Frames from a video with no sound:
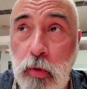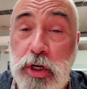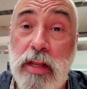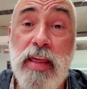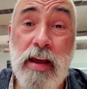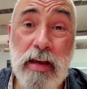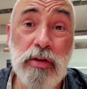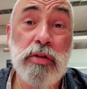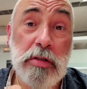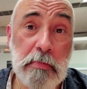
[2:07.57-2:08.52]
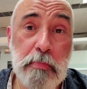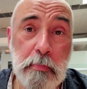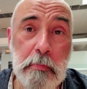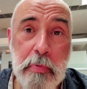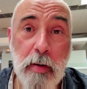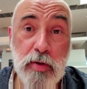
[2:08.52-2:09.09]
which I think is
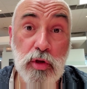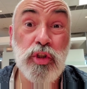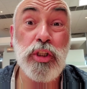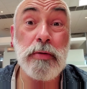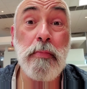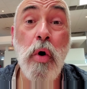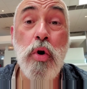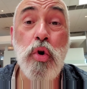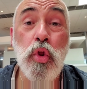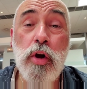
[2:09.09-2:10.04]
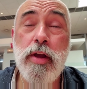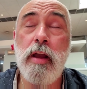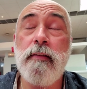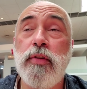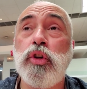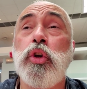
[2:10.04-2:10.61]
probably the smarter looking
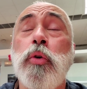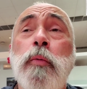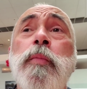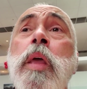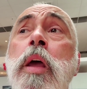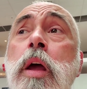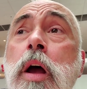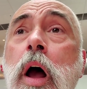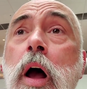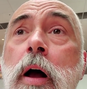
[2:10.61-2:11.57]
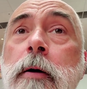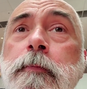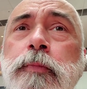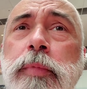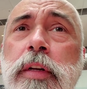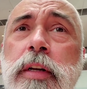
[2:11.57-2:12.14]
of the two.
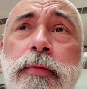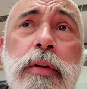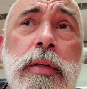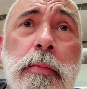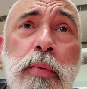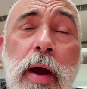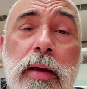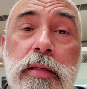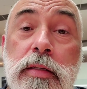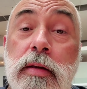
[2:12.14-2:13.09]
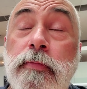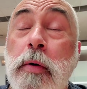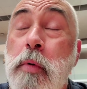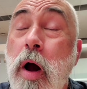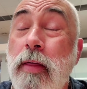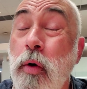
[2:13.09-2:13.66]
The difference in price
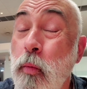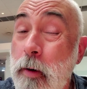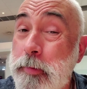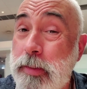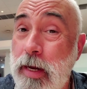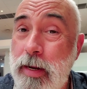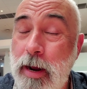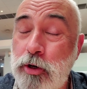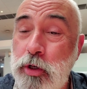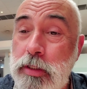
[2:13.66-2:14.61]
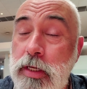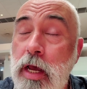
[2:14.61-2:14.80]
from on the website, I should